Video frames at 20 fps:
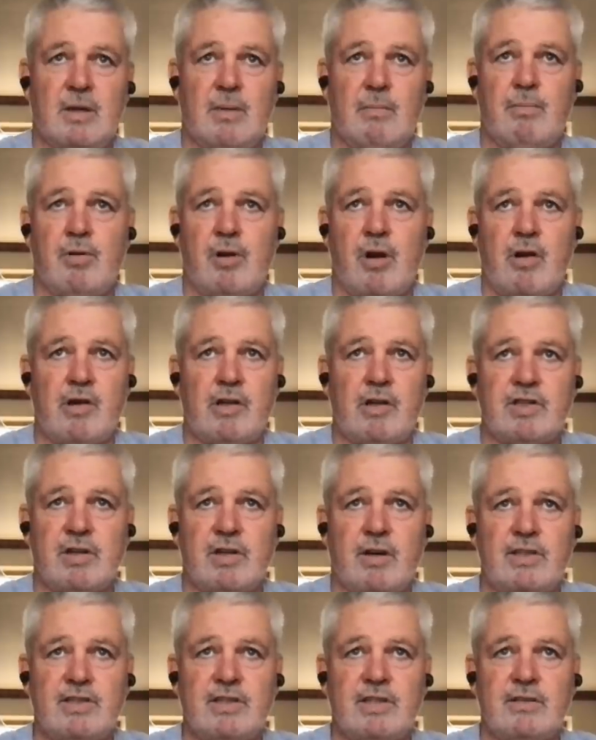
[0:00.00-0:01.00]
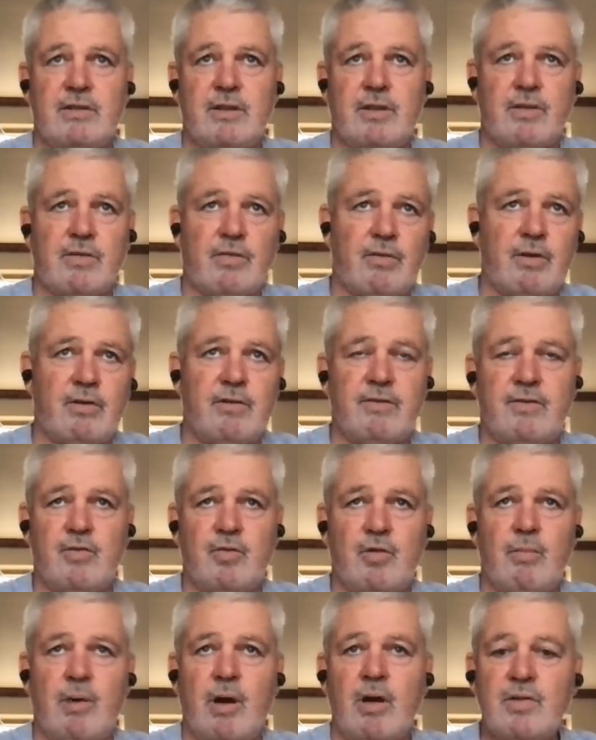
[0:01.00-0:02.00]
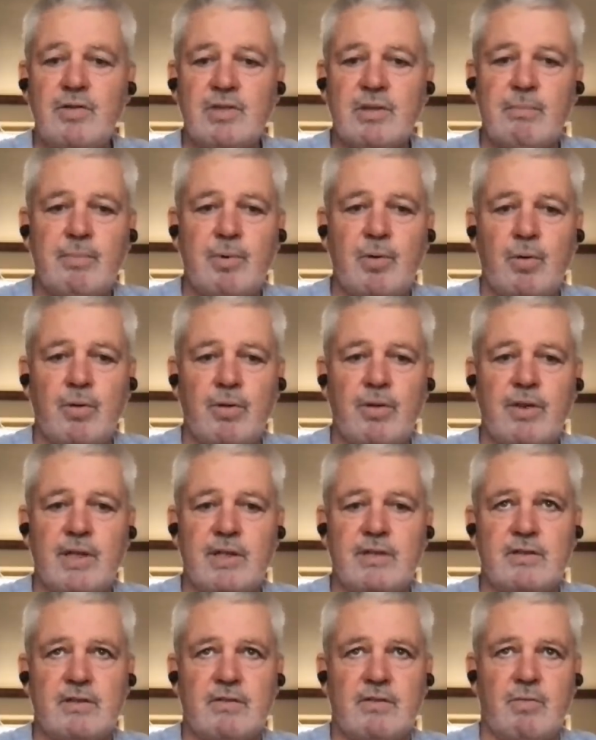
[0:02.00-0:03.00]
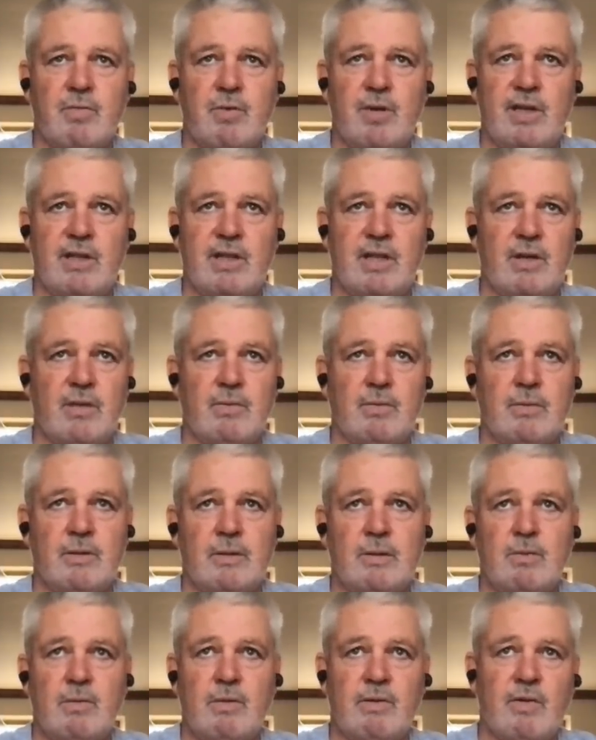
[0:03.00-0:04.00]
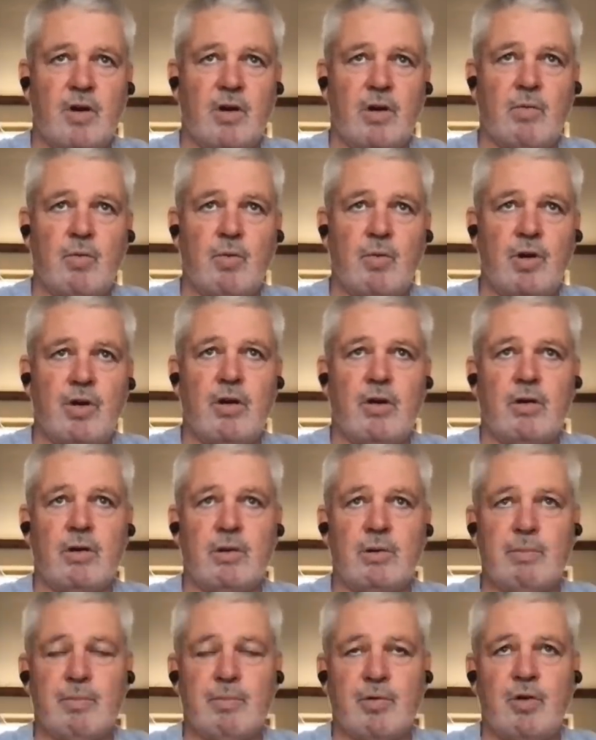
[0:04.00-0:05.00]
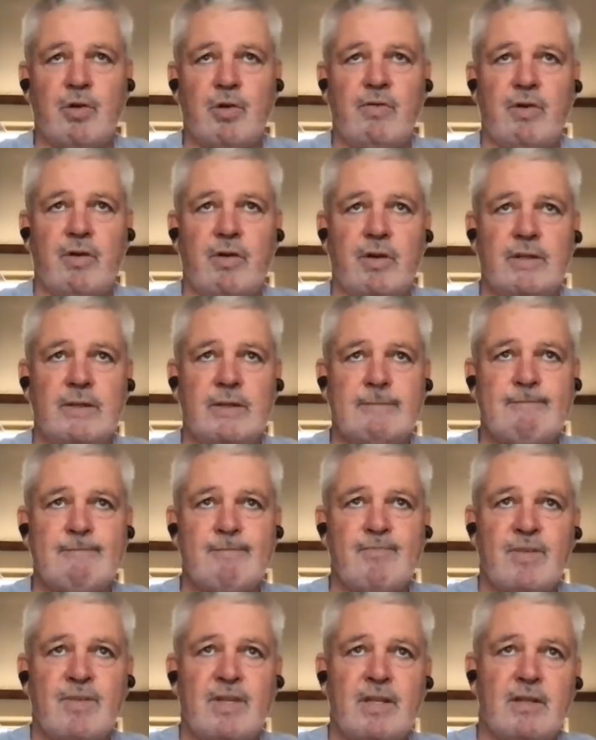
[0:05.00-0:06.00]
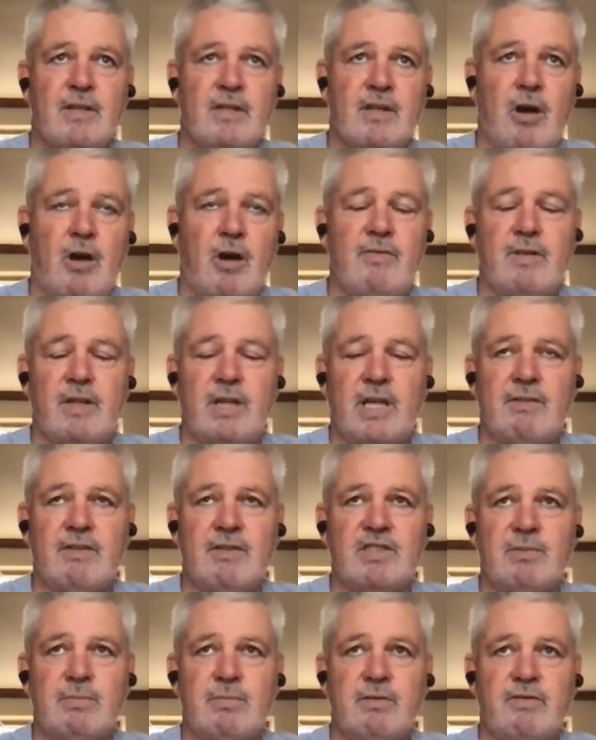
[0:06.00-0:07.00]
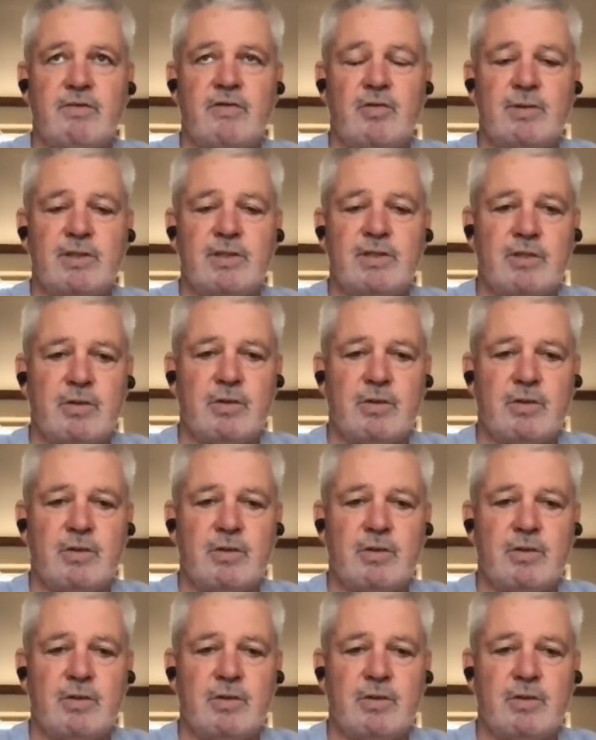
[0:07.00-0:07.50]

prioritising the three or four most important things of the week that we've got to work on or improve on to hopefully give us a performance in the